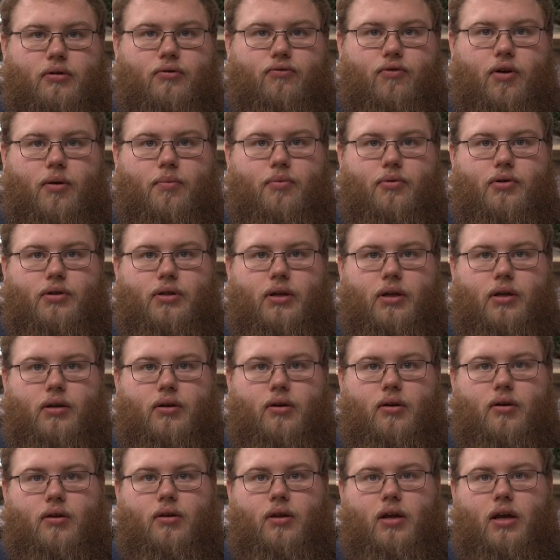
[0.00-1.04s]
to
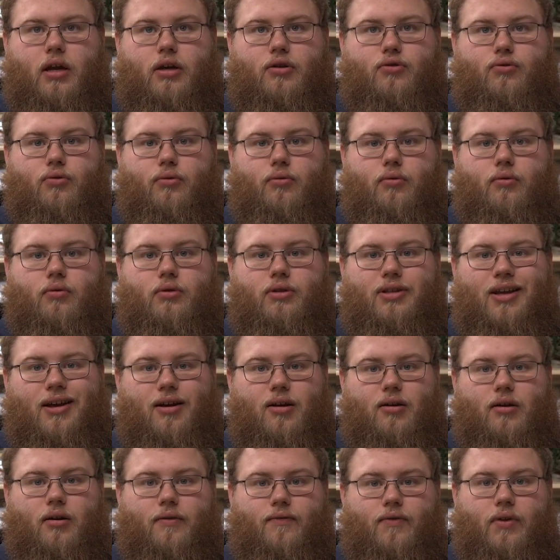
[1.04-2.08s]
represent the actual
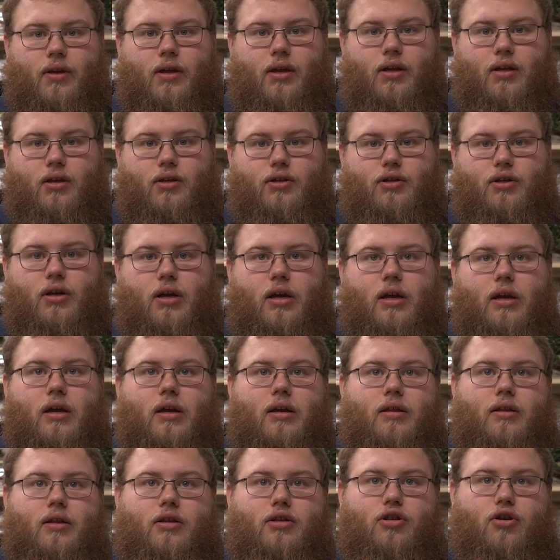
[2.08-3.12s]
tongue of the hinge
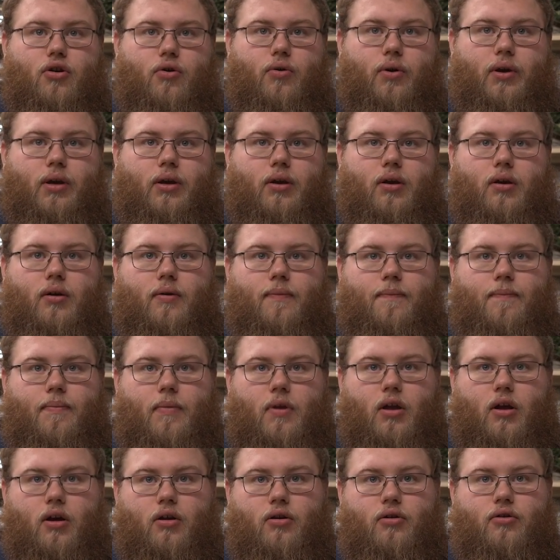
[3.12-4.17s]
that's going
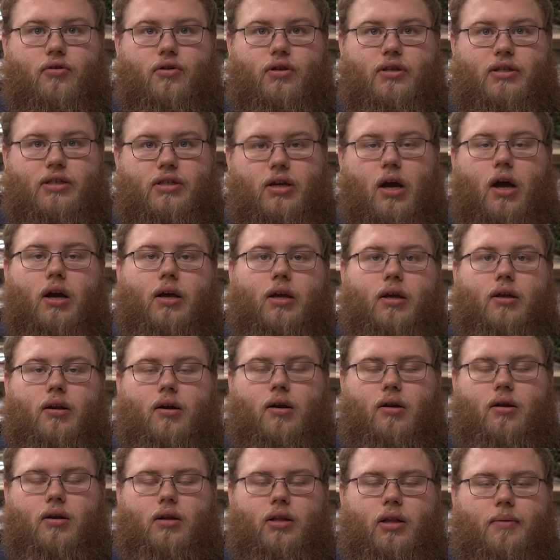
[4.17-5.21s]
under the socket
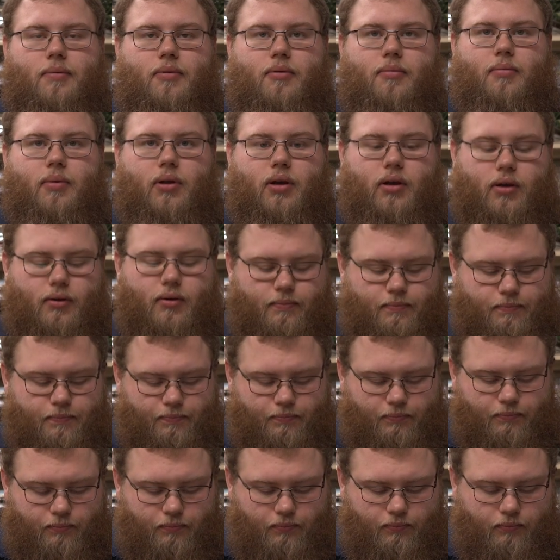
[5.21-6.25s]
on a clipper blade.
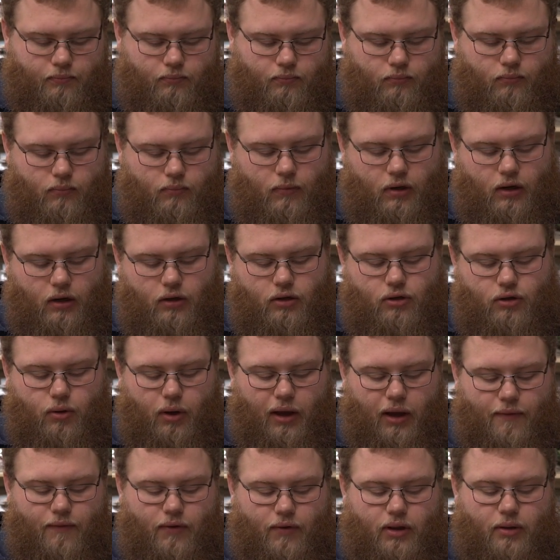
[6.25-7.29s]
And so I
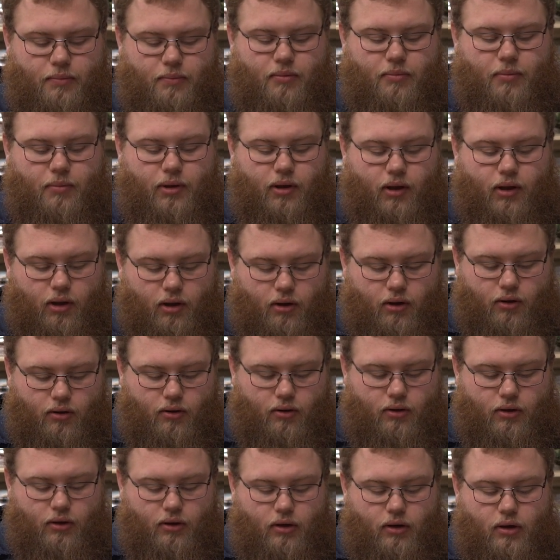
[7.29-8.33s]
have a clipper blade here.
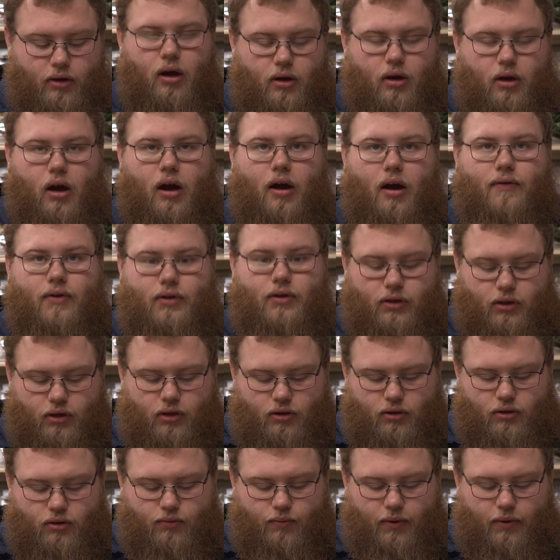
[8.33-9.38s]

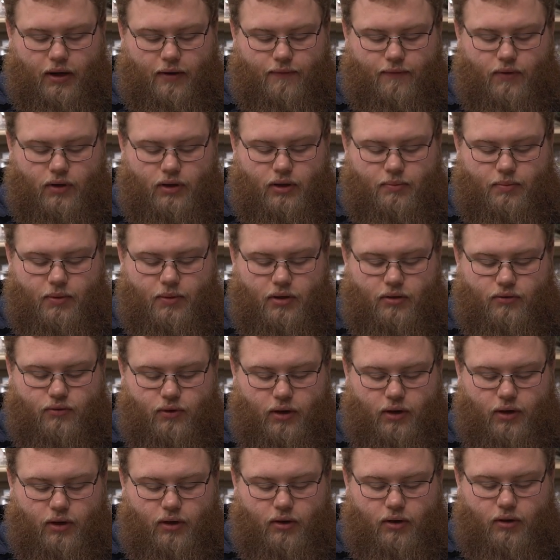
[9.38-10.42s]
Obviously, so we have this piece
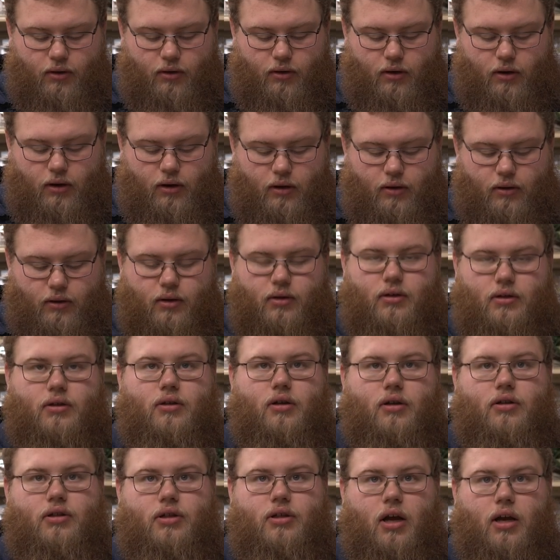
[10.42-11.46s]
right here. This is
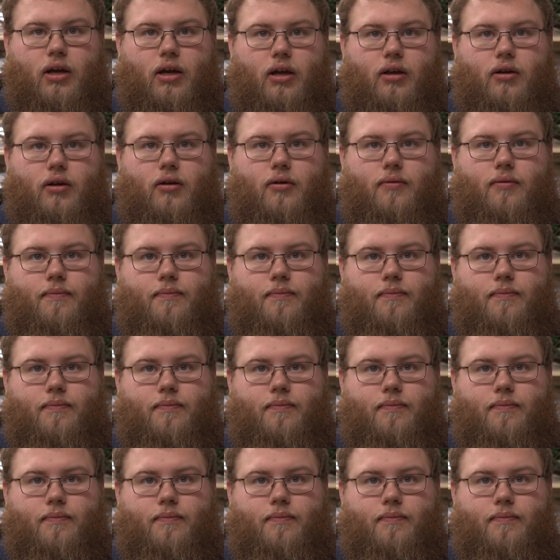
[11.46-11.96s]
our socket,